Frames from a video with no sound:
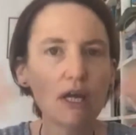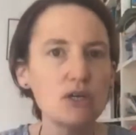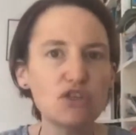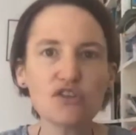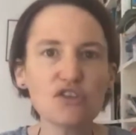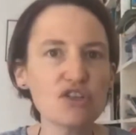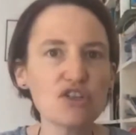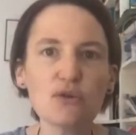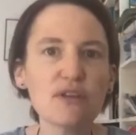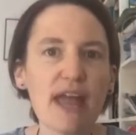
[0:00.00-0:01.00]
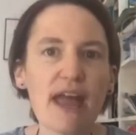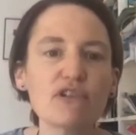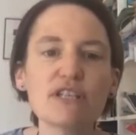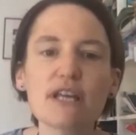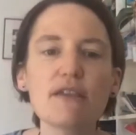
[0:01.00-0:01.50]
just to do the
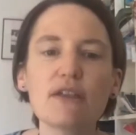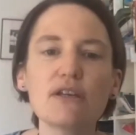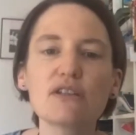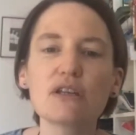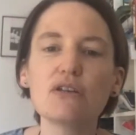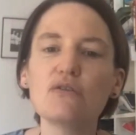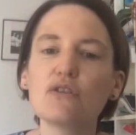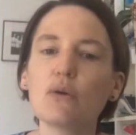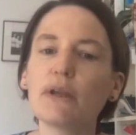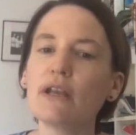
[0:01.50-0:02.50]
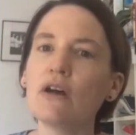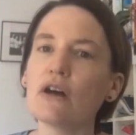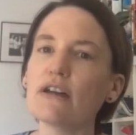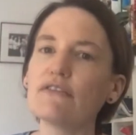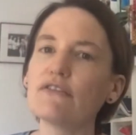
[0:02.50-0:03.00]
everyday things that you do in
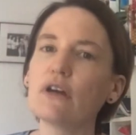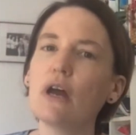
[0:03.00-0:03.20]
life.